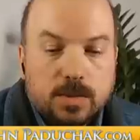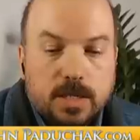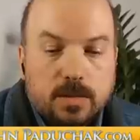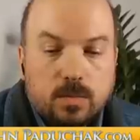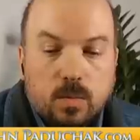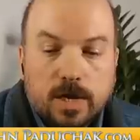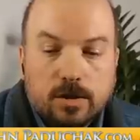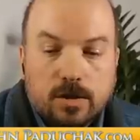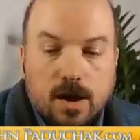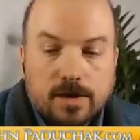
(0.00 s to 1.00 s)
we went
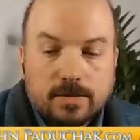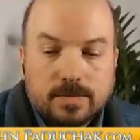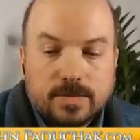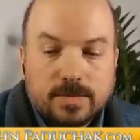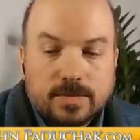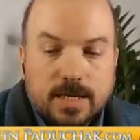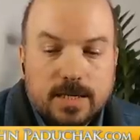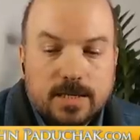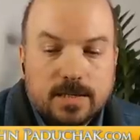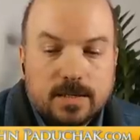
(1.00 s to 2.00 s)
along
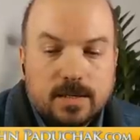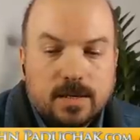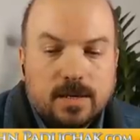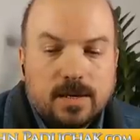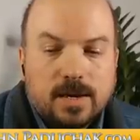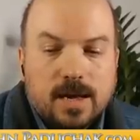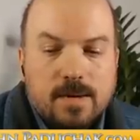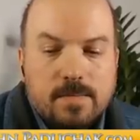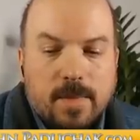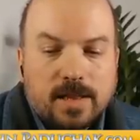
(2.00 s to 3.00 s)
is
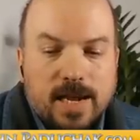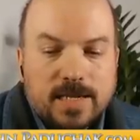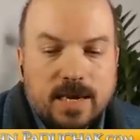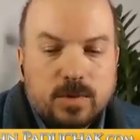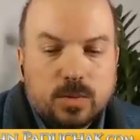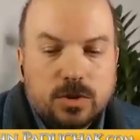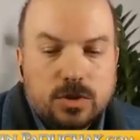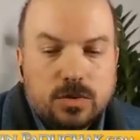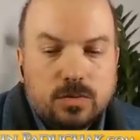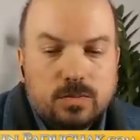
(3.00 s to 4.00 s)
a lot of times we'll
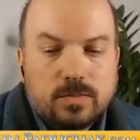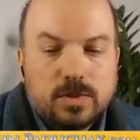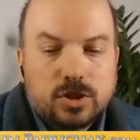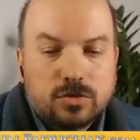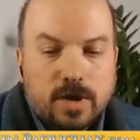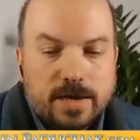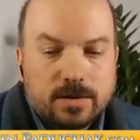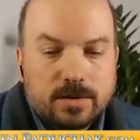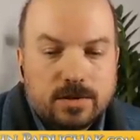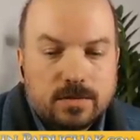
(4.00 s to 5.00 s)
do the
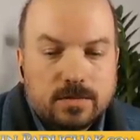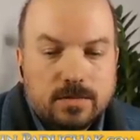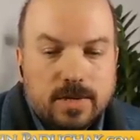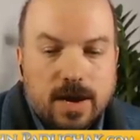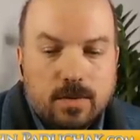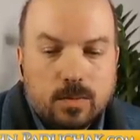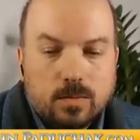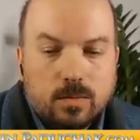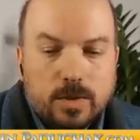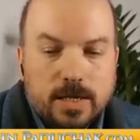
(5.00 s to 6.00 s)
trailers. Now,
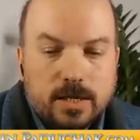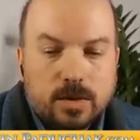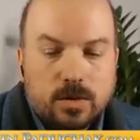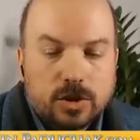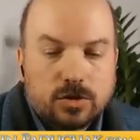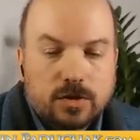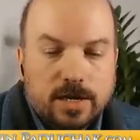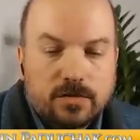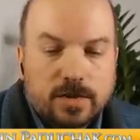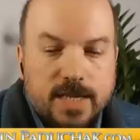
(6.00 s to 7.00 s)
we did a quick
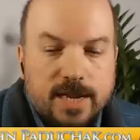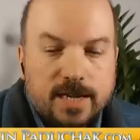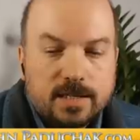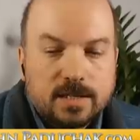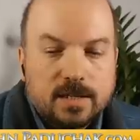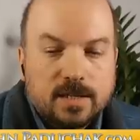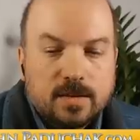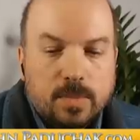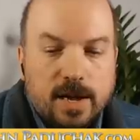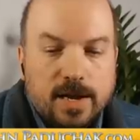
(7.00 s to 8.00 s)
trailer for Dennis,
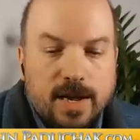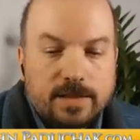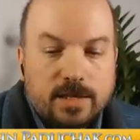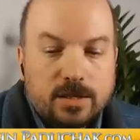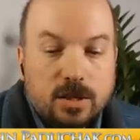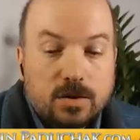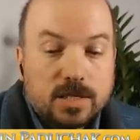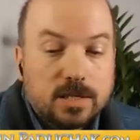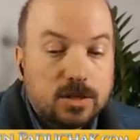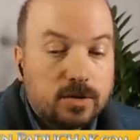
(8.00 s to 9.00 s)
but I think you'll
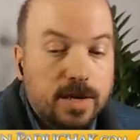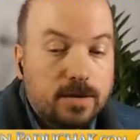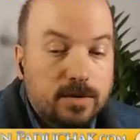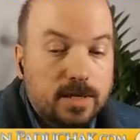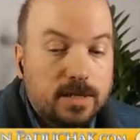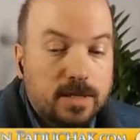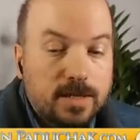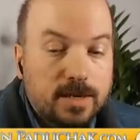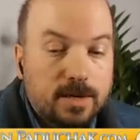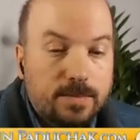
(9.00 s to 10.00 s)
notice that the trailer in
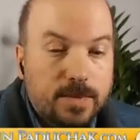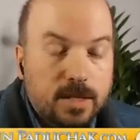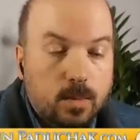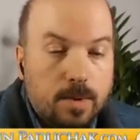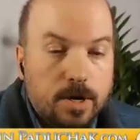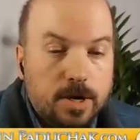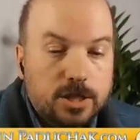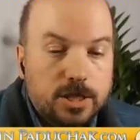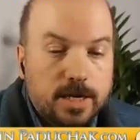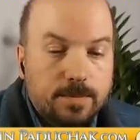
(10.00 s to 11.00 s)
the
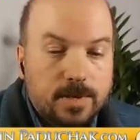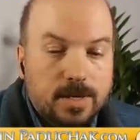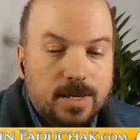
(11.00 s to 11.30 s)
WebinarJam